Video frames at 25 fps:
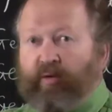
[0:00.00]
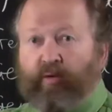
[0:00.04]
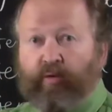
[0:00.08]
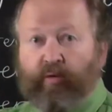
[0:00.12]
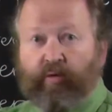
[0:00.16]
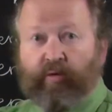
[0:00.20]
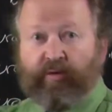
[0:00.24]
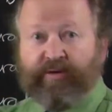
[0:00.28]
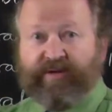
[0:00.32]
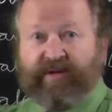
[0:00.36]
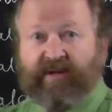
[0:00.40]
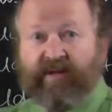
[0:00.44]

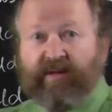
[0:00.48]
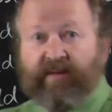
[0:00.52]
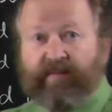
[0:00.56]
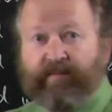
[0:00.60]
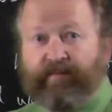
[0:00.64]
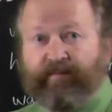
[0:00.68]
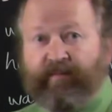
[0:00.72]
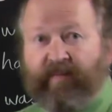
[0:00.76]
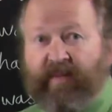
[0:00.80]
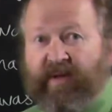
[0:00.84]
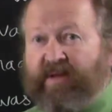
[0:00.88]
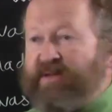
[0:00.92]
order,
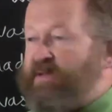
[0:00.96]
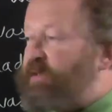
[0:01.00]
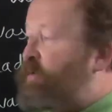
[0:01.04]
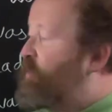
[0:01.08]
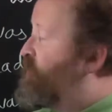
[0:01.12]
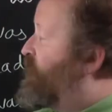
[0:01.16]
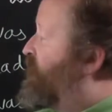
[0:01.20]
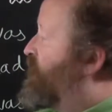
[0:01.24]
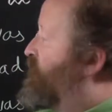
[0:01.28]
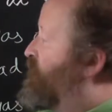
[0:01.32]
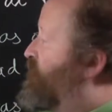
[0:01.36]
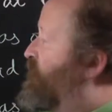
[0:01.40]
so
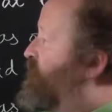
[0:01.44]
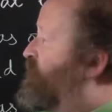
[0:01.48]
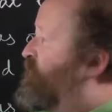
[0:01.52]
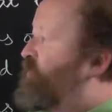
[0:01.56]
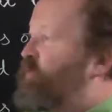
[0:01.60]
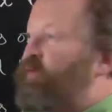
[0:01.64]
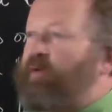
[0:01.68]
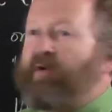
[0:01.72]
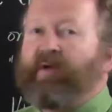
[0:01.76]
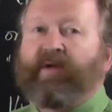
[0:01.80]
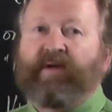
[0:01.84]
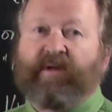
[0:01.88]
that
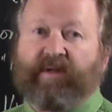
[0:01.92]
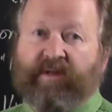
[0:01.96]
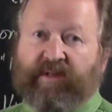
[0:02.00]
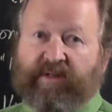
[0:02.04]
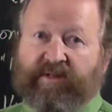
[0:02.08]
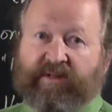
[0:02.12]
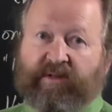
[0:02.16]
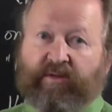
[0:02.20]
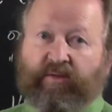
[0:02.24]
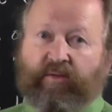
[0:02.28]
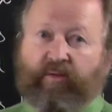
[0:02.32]
therefore is an